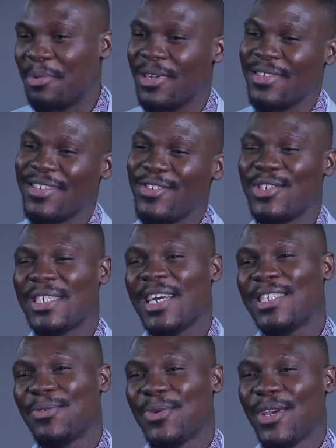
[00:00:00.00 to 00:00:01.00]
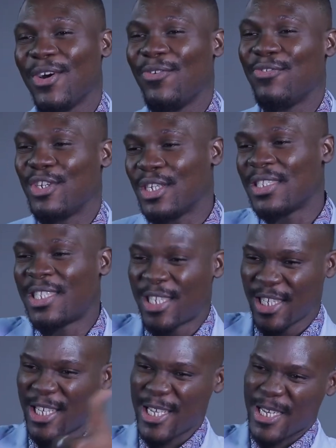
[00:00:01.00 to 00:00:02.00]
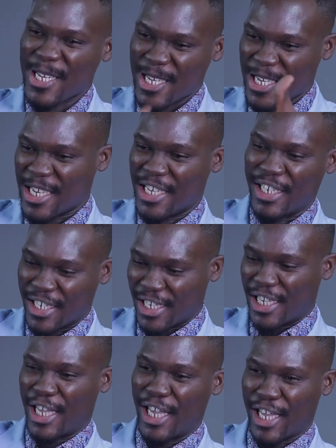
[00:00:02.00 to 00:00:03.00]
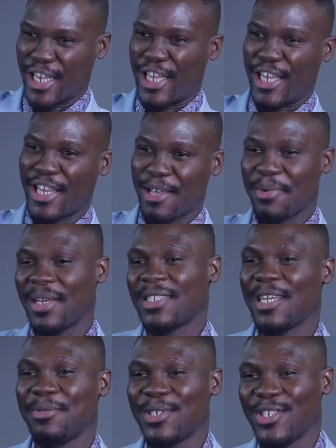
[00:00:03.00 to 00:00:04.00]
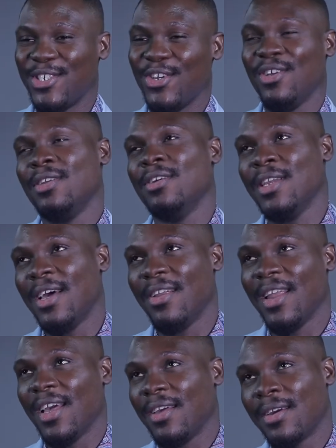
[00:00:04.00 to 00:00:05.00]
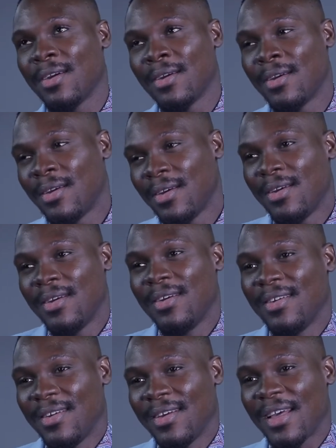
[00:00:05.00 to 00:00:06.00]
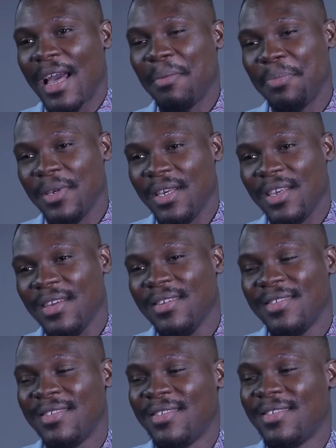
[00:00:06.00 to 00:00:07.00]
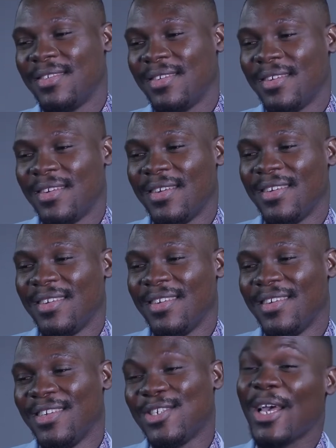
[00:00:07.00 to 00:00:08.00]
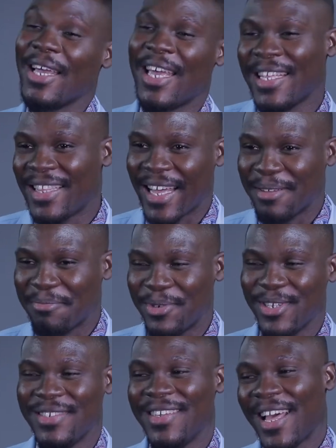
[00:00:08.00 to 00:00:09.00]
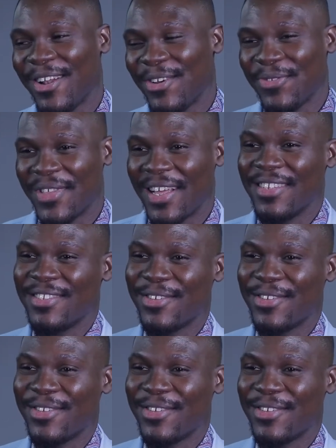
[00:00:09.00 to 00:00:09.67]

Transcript: But, you know, she has a way of just... Yeah, by the time she's done, you're now like happy again. So I hate that, but I love that.